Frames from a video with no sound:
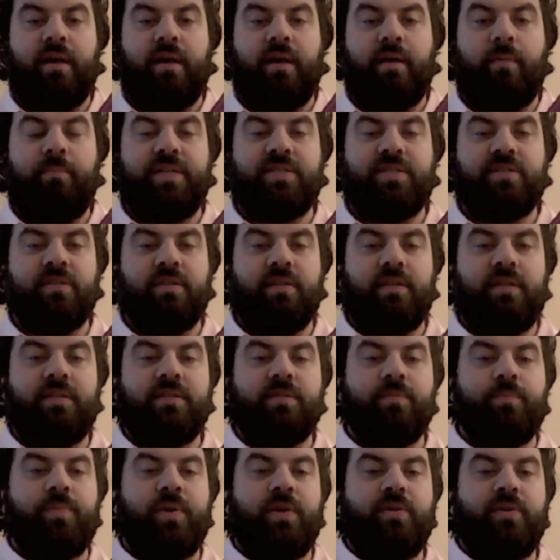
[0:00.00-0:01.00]
Missal,
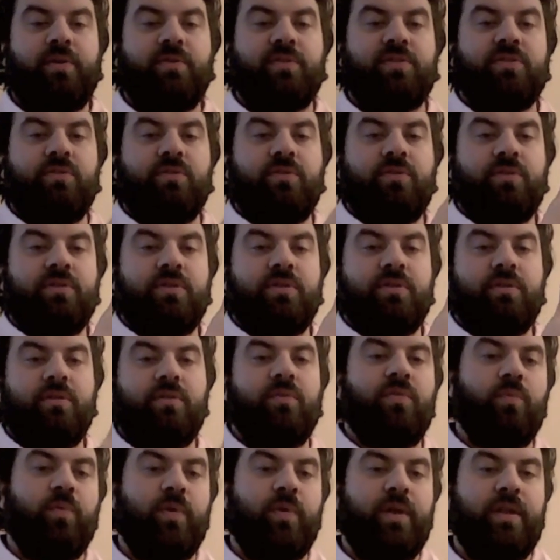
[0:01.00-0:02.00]
as opposed to
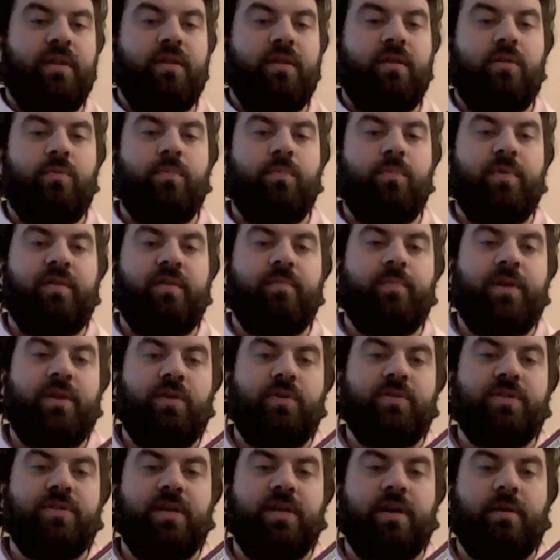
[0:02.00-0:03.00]
the one that you may have been
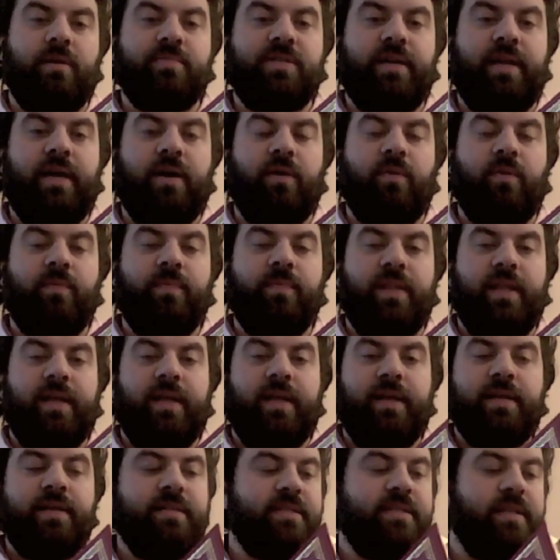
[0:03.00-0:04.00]
using up to now,
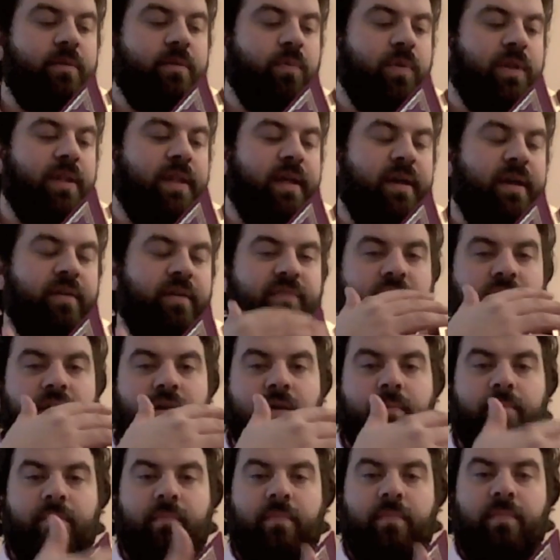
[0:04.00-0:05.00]
is that we'll have
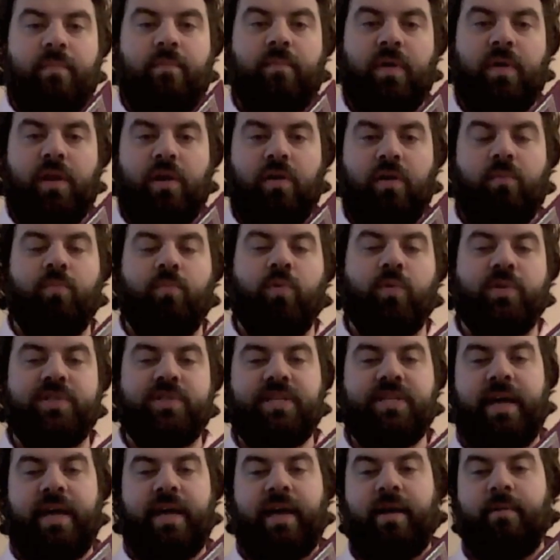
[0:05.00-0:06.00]
a lot
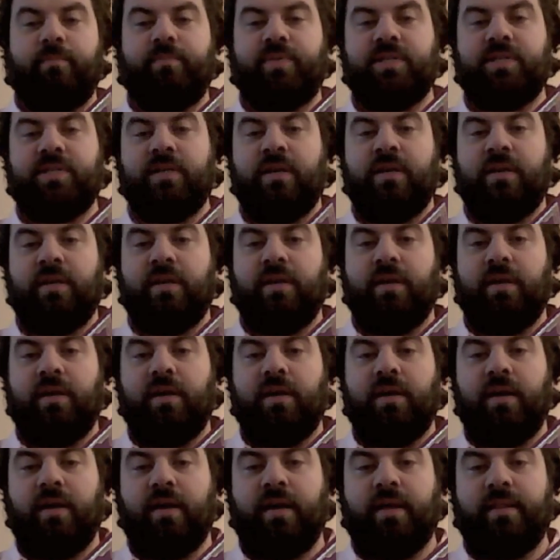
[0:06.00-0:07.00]
more tabs.
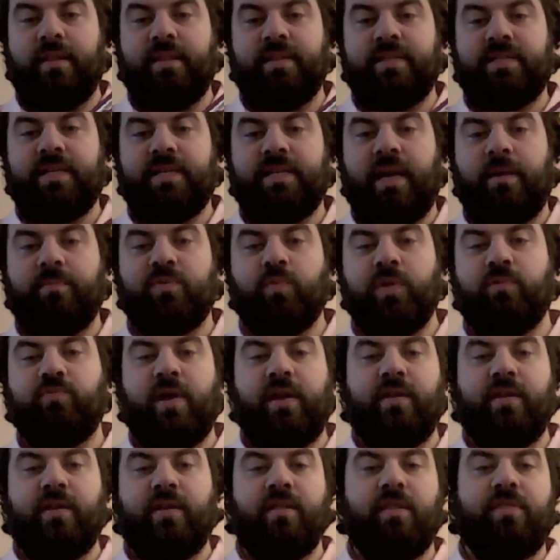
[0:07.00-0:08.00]
The tabs
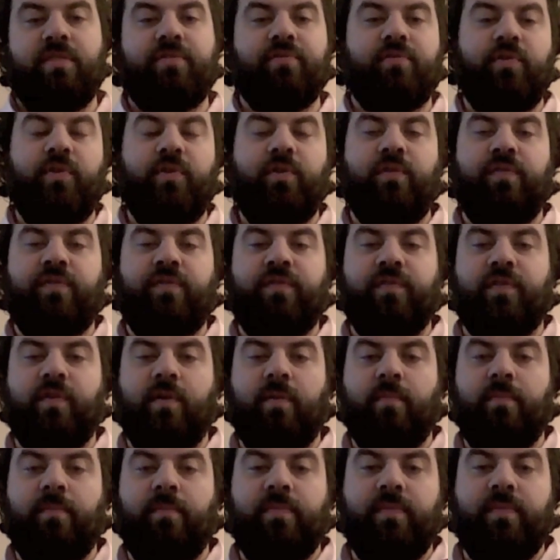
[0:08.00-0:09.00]
will run through
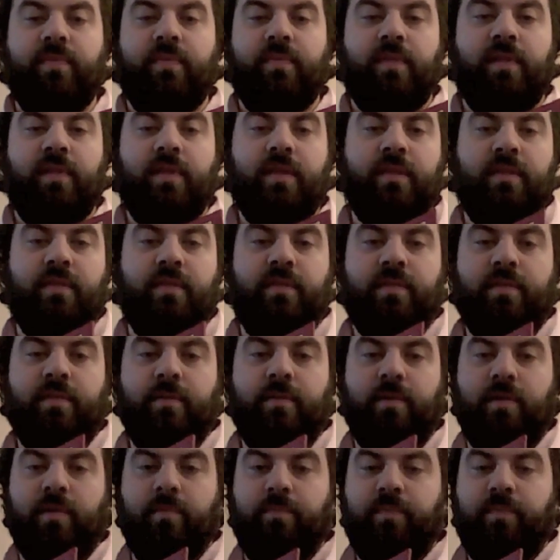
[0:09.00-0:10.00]
from
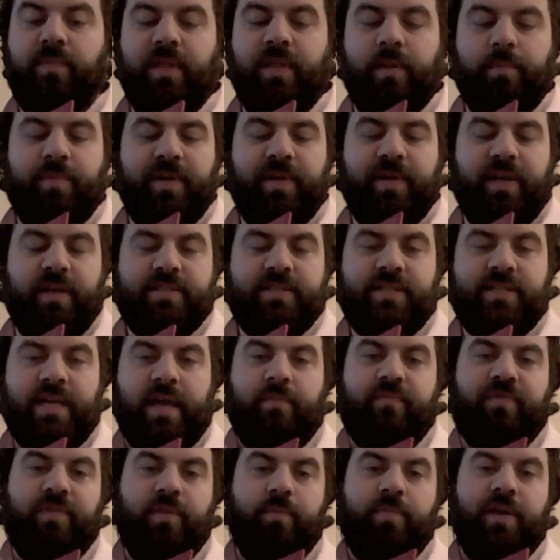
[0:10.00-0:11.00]
there'll be a tab for
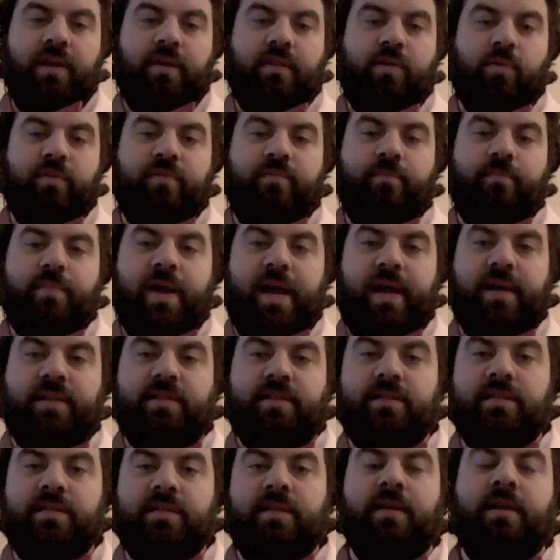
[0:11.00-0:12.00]
the beginning of the order of
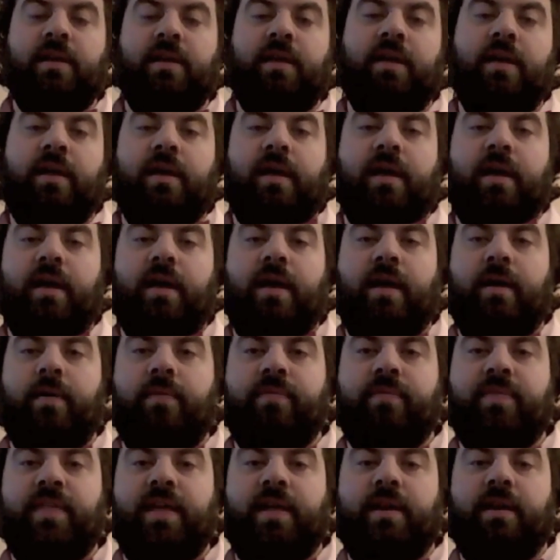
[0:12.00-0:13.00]
Mass,
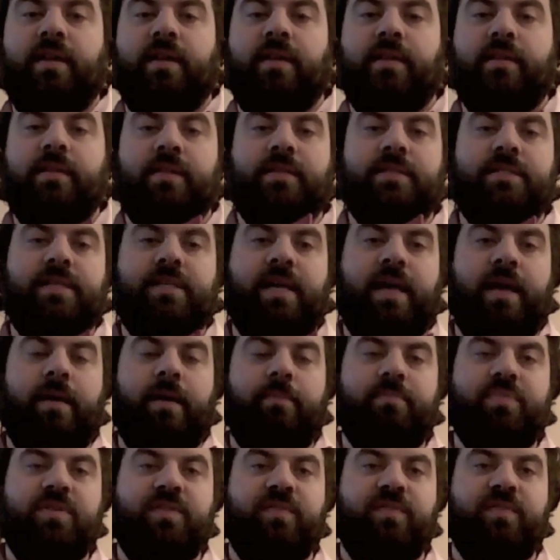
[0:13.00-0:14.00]
then
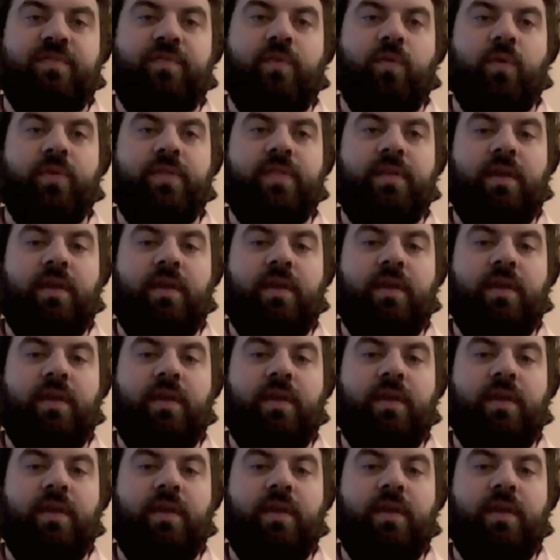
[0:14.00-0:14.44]
tabs for